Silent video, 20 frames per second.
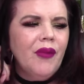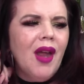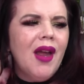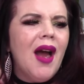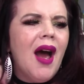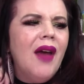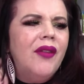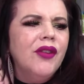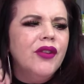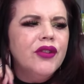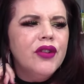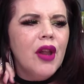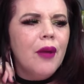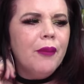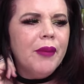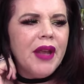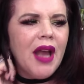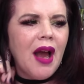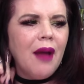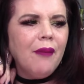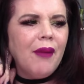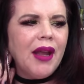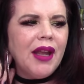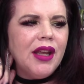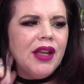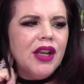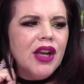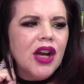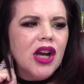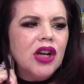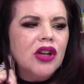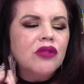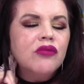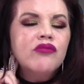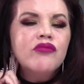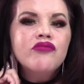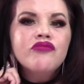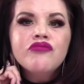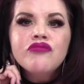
I had this lump behind my ear,